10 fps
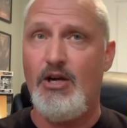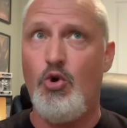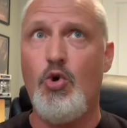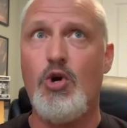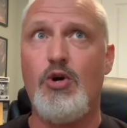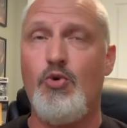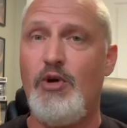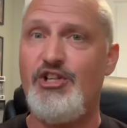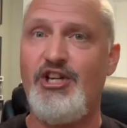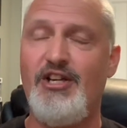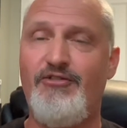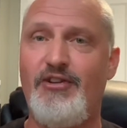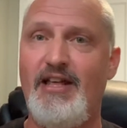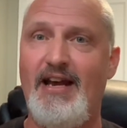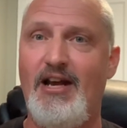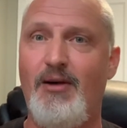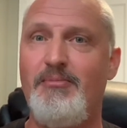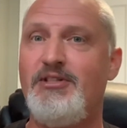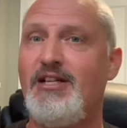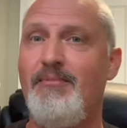or wishing for that
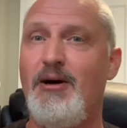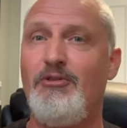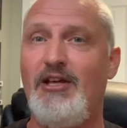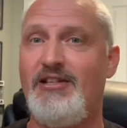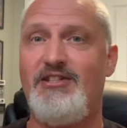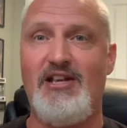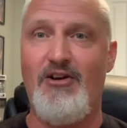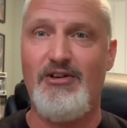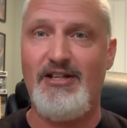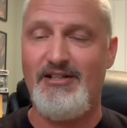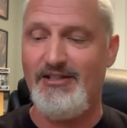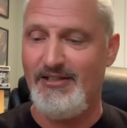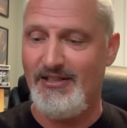album to come out that sounded